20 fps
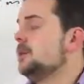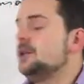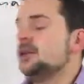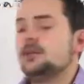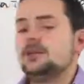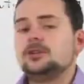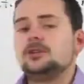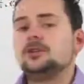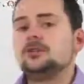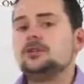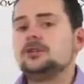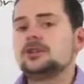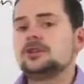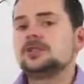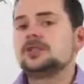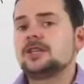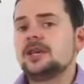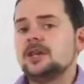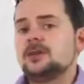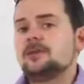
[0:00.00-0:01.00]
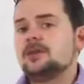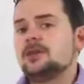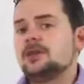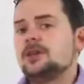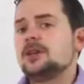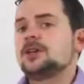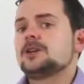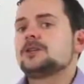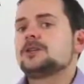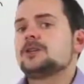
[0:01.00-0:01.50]
we need to do the
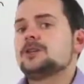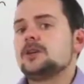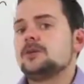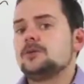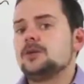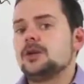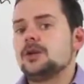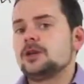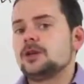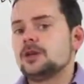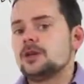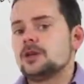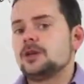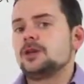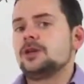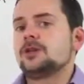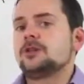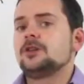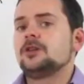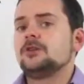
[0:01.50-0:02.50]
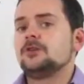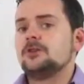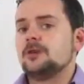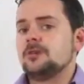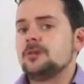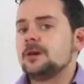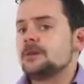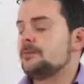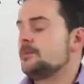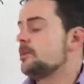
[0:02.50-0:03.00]
same thing so that we can
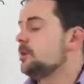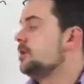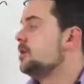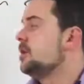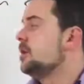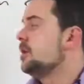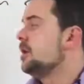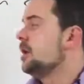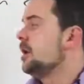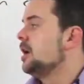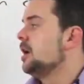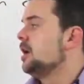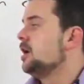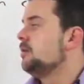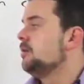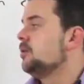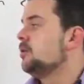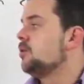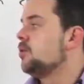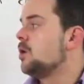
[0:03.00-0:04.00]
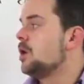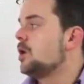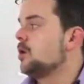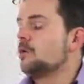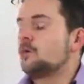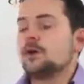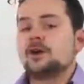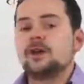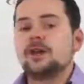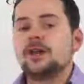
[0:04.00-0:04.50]
clearly remember
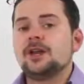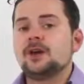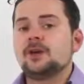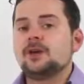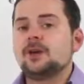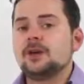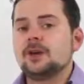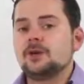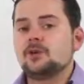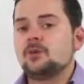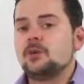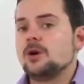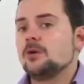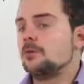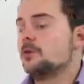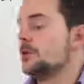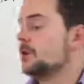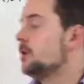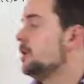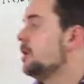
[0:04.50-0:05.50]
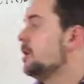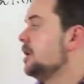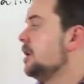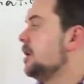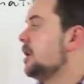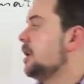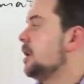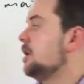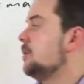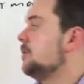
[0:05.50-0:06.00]
what we're hearing and what
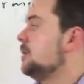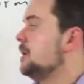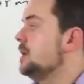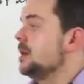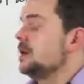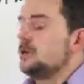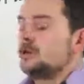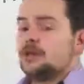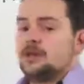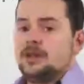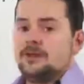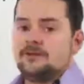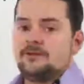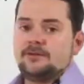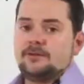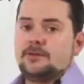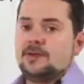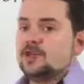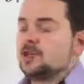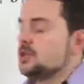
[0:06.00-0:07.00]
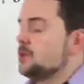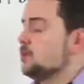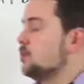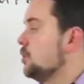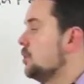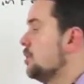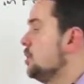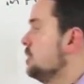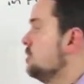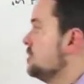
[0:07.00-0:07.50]
we're reading or the
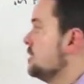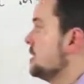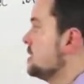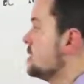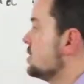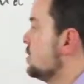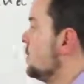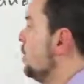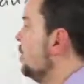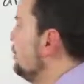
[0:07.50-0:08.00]
information we're using.